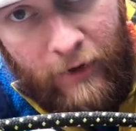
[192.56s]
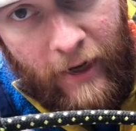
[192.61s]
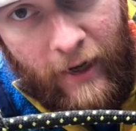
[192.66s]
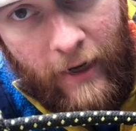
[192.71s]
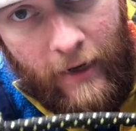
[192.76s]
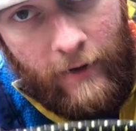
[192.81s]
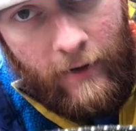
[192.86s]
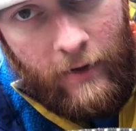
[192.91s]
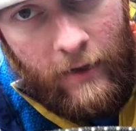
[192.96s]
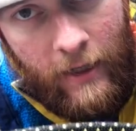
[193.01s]

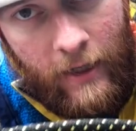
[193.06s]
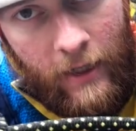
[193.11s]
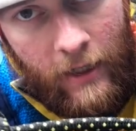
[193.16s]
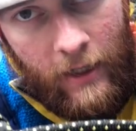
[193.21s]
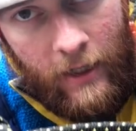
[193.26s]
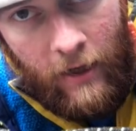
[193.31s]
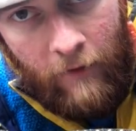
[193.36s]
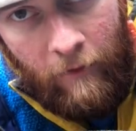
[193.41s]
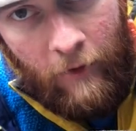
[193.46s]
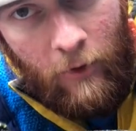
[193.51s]
knot.
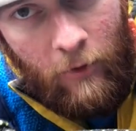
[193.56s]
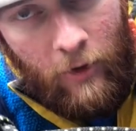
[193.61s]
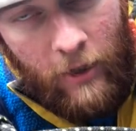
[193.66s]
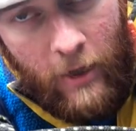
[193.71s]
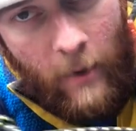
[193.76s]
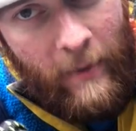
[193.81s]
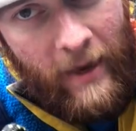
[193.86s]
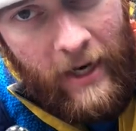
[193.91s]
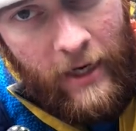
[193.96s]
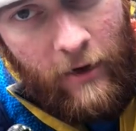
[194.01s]
If you look
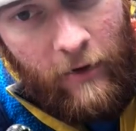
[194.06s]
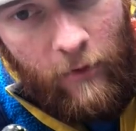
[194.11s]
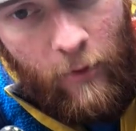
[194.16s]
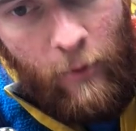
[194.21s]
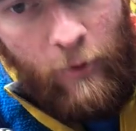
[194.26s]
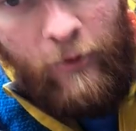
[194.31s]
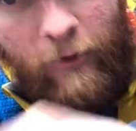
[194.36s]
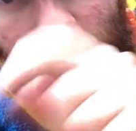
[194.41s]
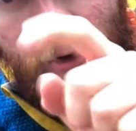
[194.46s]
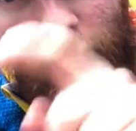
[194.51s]
up any of
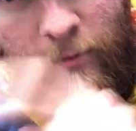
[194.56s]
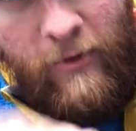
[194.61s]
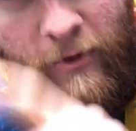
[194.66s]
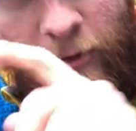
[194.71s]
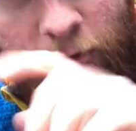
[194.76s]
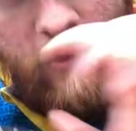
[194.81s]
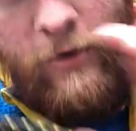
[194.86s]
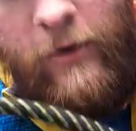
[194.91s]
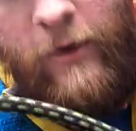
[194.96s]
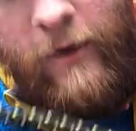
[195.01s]
those terms,
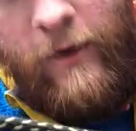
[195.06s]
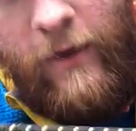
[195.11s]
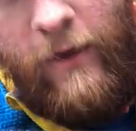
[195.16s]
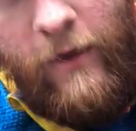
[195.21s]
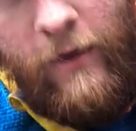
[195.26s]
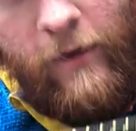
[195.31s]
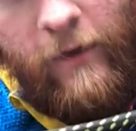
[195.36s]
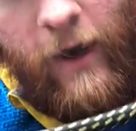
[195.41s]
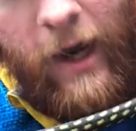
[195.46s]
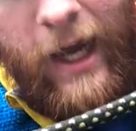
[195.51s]
you should see
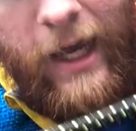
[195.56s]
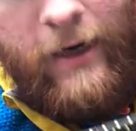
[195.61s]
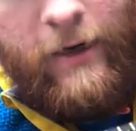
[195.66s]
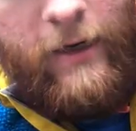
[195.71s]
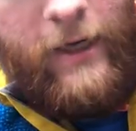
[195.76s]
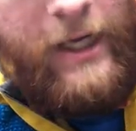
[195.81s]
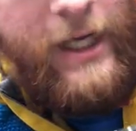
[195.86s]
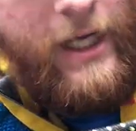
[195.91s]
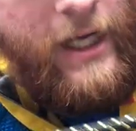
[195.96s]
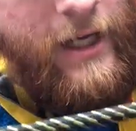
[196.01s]
this knot.
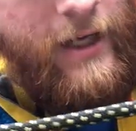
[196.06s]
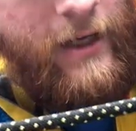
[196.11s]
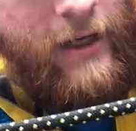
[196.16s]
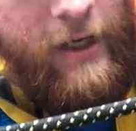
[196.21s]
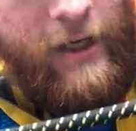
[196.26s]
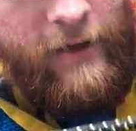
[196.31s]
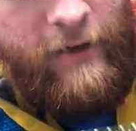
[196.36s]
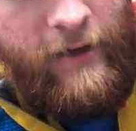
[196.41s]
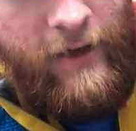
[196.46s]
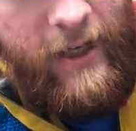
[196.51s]

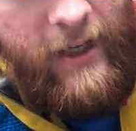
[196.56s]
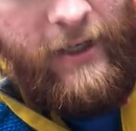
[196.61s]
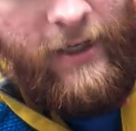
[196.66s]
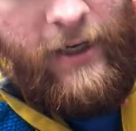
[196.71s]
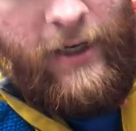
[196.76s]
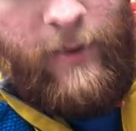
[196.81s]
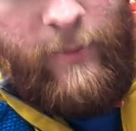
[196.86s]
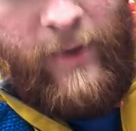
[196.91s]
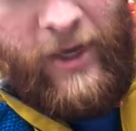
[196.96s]
And then uh,